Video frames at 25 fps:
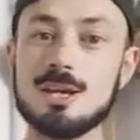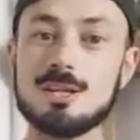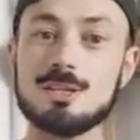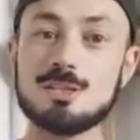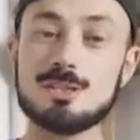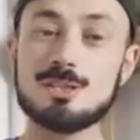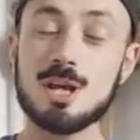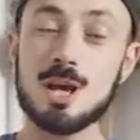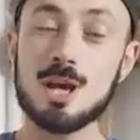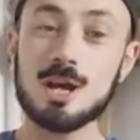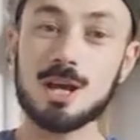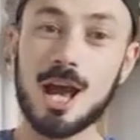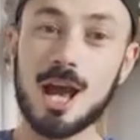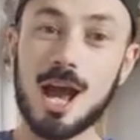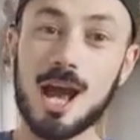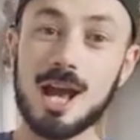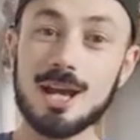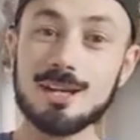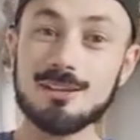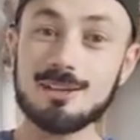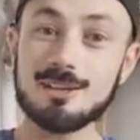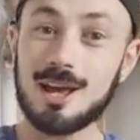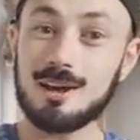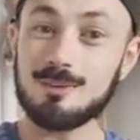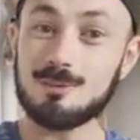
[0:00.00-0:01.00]
So
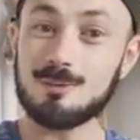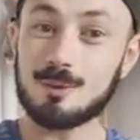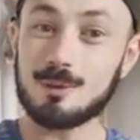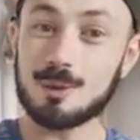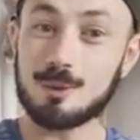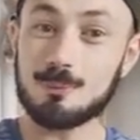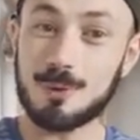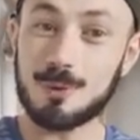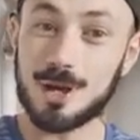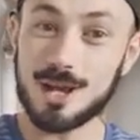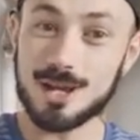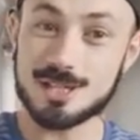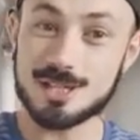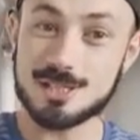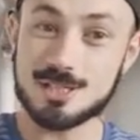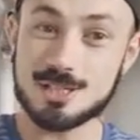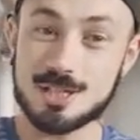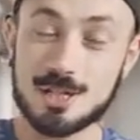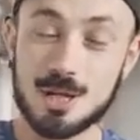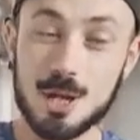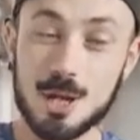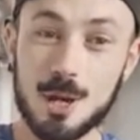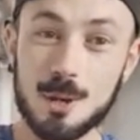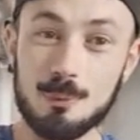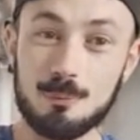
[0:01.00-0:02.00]
guys, I've got the
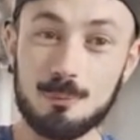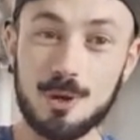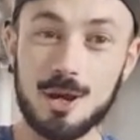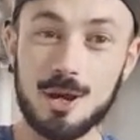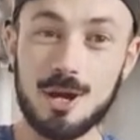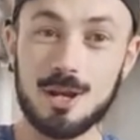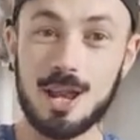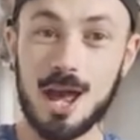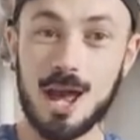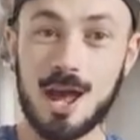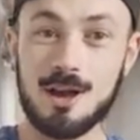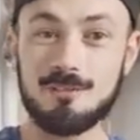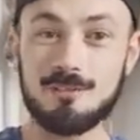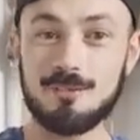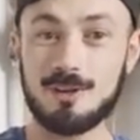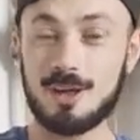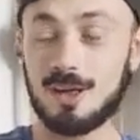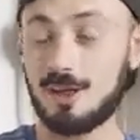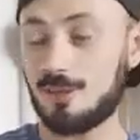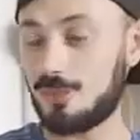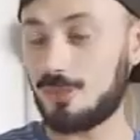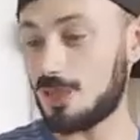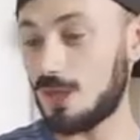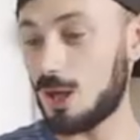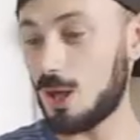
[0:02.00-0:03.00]
packaging open. I
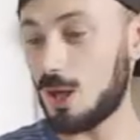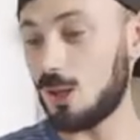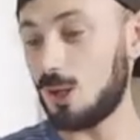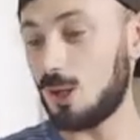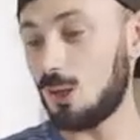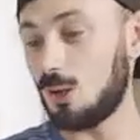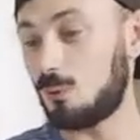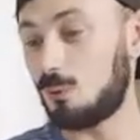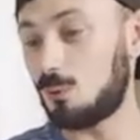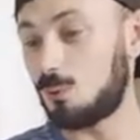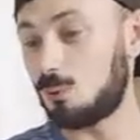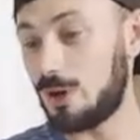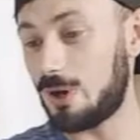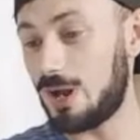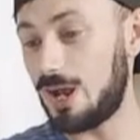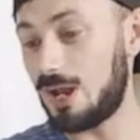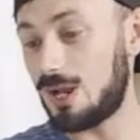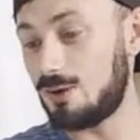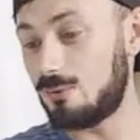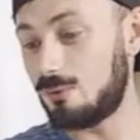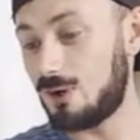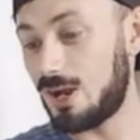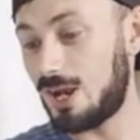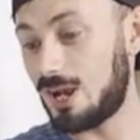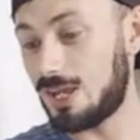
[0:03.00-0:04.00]
think they all look
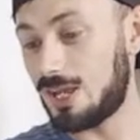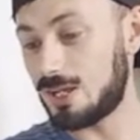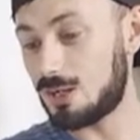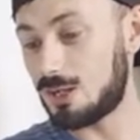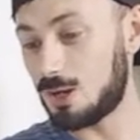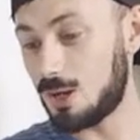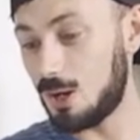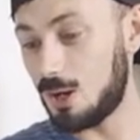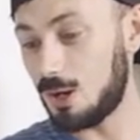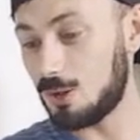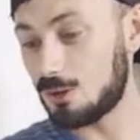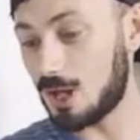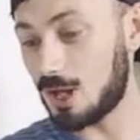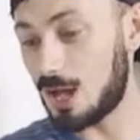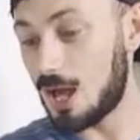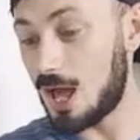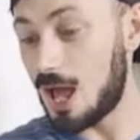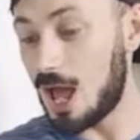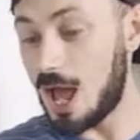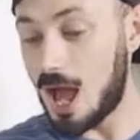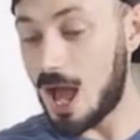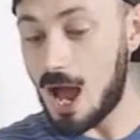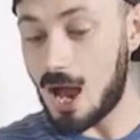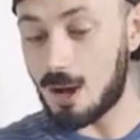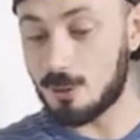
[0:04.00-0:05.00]
really good.
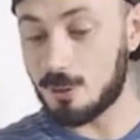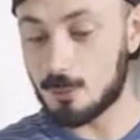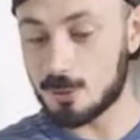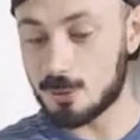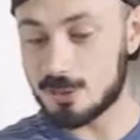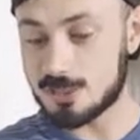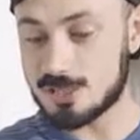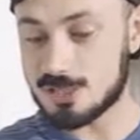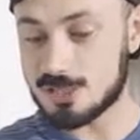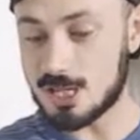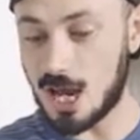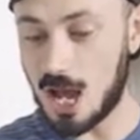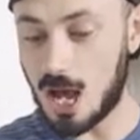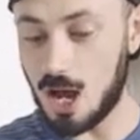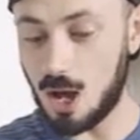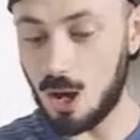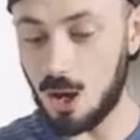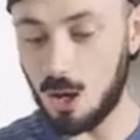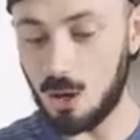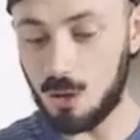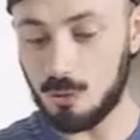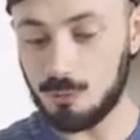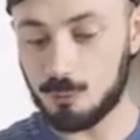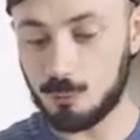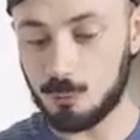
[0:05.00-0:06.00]
I'm going to start
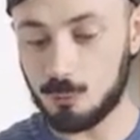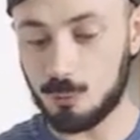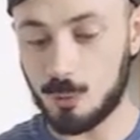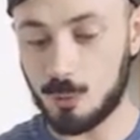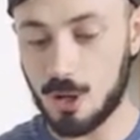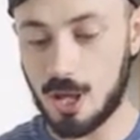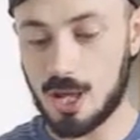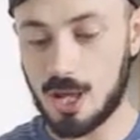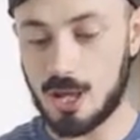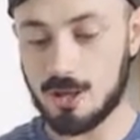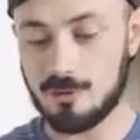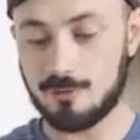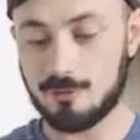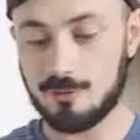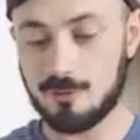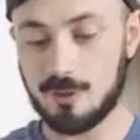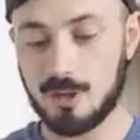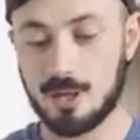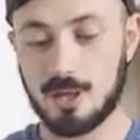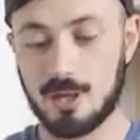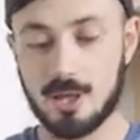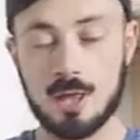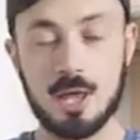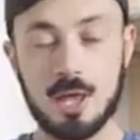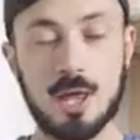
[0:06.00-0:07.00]
off with
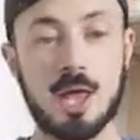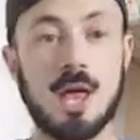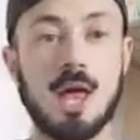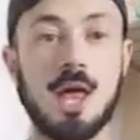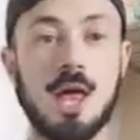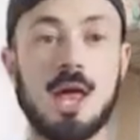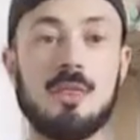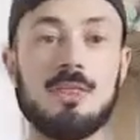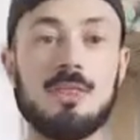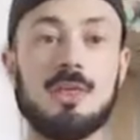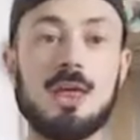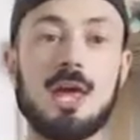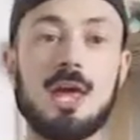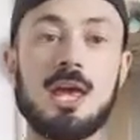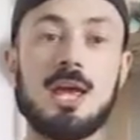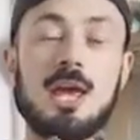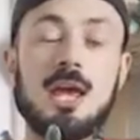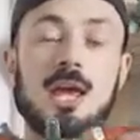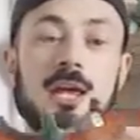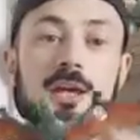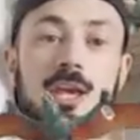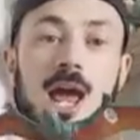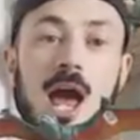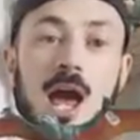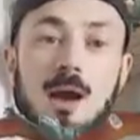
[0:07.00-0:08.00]

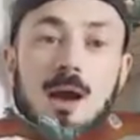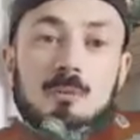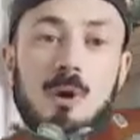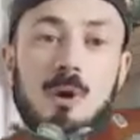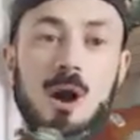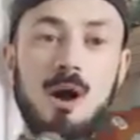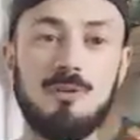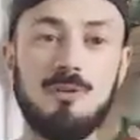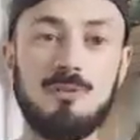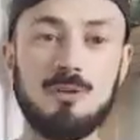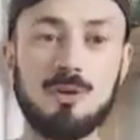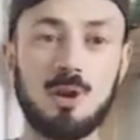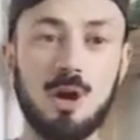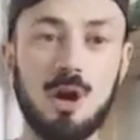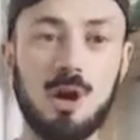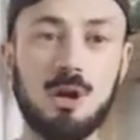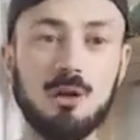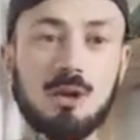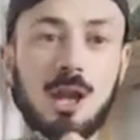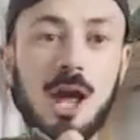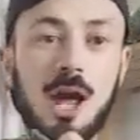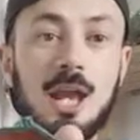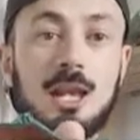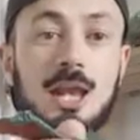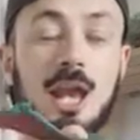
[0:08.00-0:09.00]
the
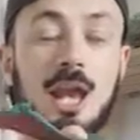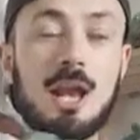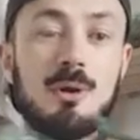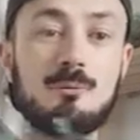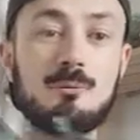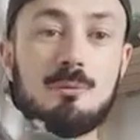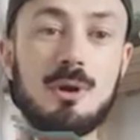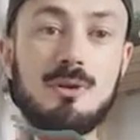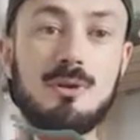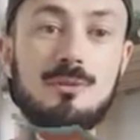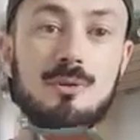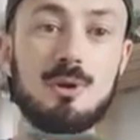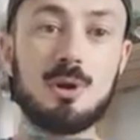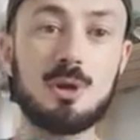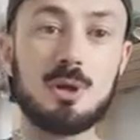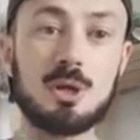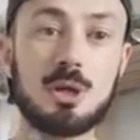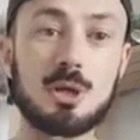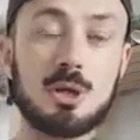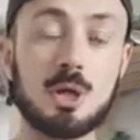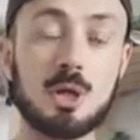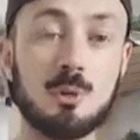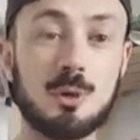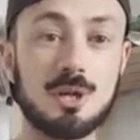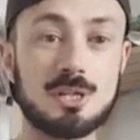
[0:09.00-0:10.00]
Dimorphodon, and then I'm even going
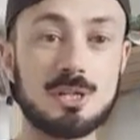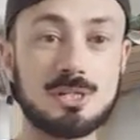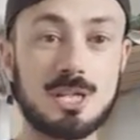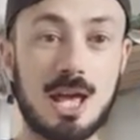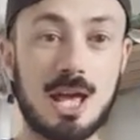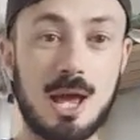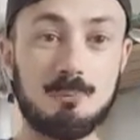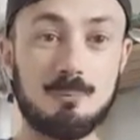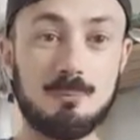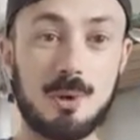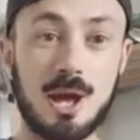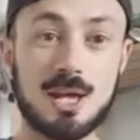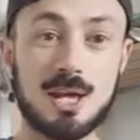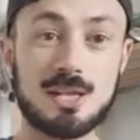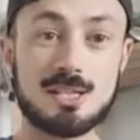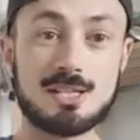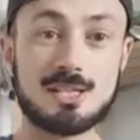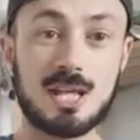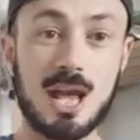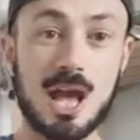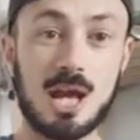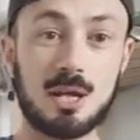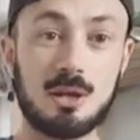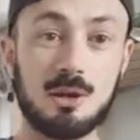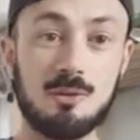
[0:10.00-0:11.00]
to do a side by
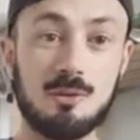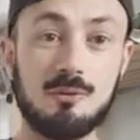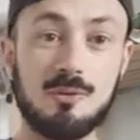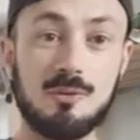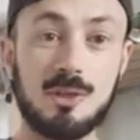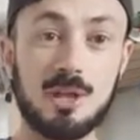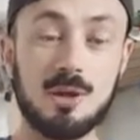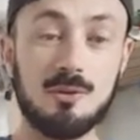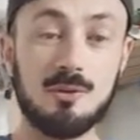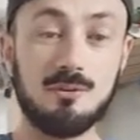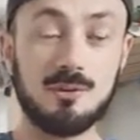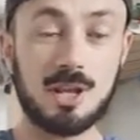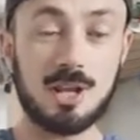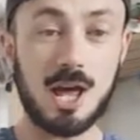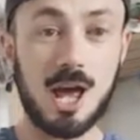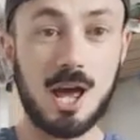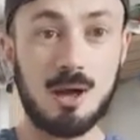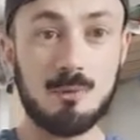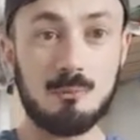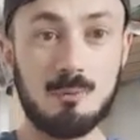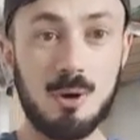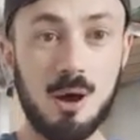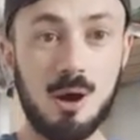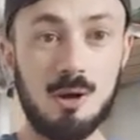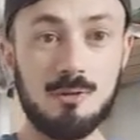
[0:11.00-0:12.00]
side of the other
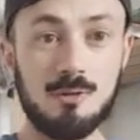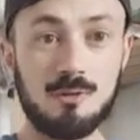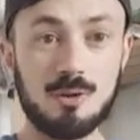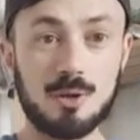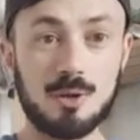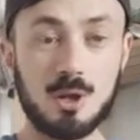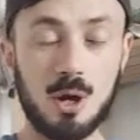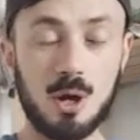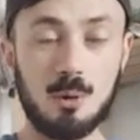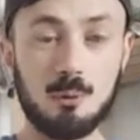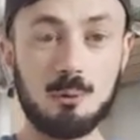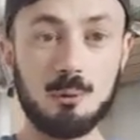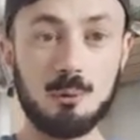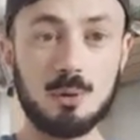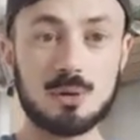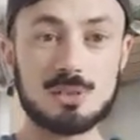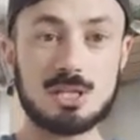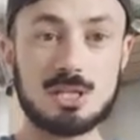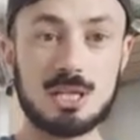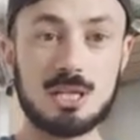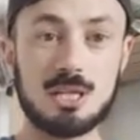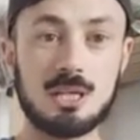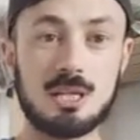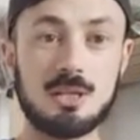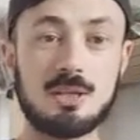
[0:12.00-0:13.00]
Dimorphodon, what's
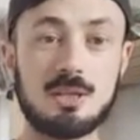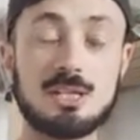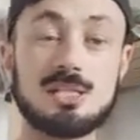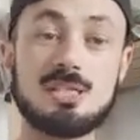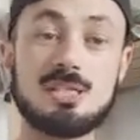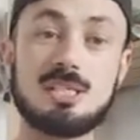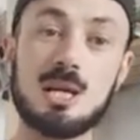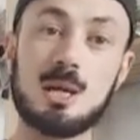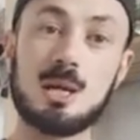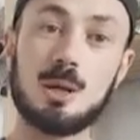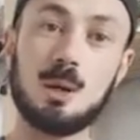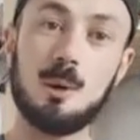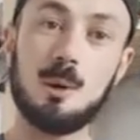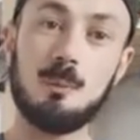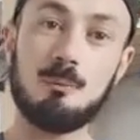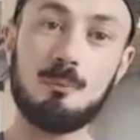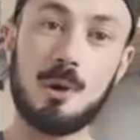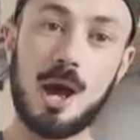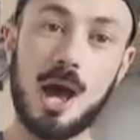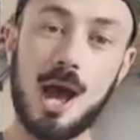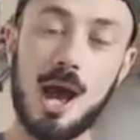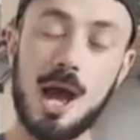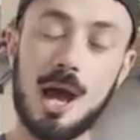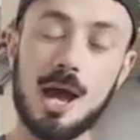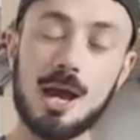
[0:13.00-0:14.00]
in the single
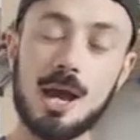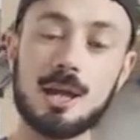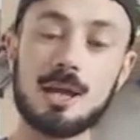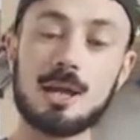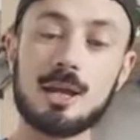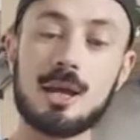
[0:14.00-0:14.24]
pack.